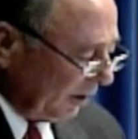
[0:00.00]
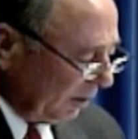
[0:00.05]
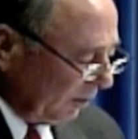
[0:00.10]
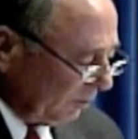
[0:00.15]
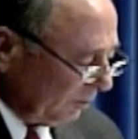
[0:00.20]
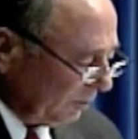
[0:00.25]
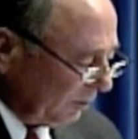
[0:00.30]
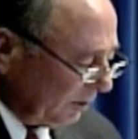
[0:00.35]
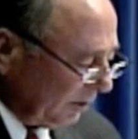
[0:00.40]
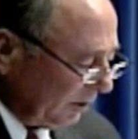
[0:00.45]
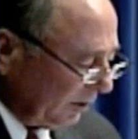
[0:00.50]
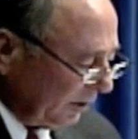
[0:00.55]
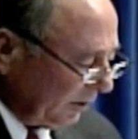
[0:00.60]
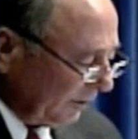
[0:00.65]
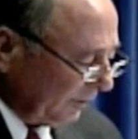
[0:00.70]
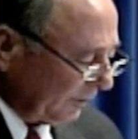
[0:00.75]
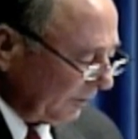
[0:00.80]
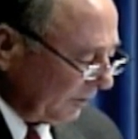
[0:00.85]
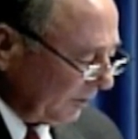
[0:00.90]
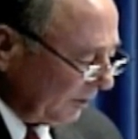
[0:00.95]
Health
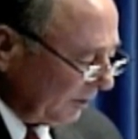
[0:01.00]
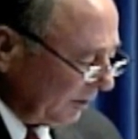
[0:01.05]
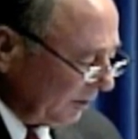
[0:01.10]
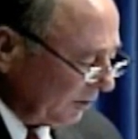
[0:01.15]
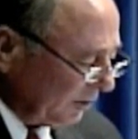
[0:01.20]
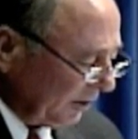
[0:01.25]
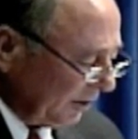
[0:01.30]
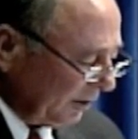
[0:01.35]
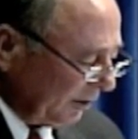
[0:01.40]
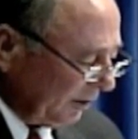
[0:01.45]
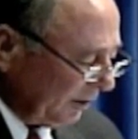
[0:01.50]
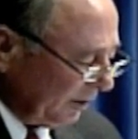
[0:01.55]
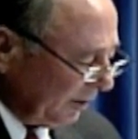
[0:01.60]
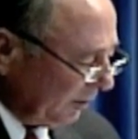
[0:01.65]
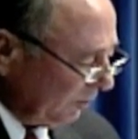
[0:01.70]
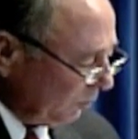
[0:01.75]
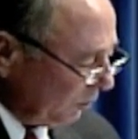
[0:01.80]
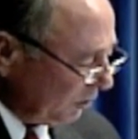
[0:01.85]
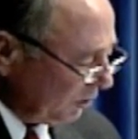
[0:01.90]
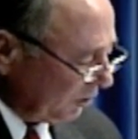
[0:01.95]
Center, in,
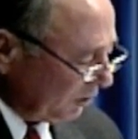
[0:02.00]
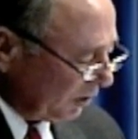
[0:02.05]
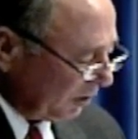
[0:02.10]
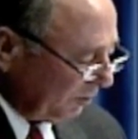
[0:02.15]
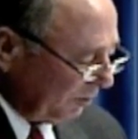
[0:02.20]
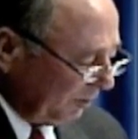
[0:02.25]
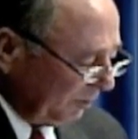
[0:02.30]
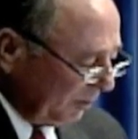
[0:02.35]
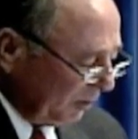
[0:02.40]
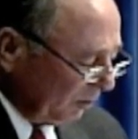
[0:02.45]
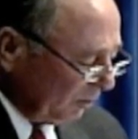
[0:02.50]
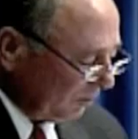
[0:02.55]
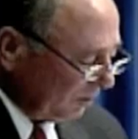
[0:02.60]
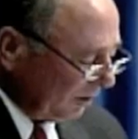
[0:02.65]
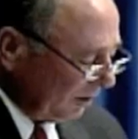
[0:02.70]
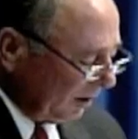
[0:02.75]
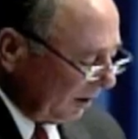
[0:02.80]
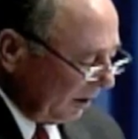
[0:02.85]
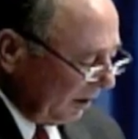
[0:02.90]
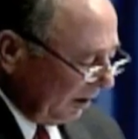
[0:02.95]
which is going to be built
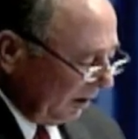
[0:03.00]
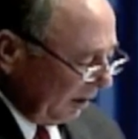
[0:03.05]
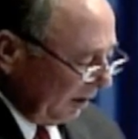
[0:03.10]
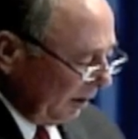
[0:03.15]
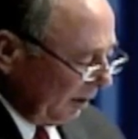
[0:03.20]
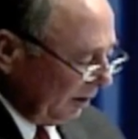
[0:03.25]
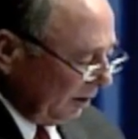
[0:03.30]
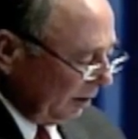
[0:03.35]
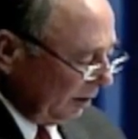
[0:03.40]
in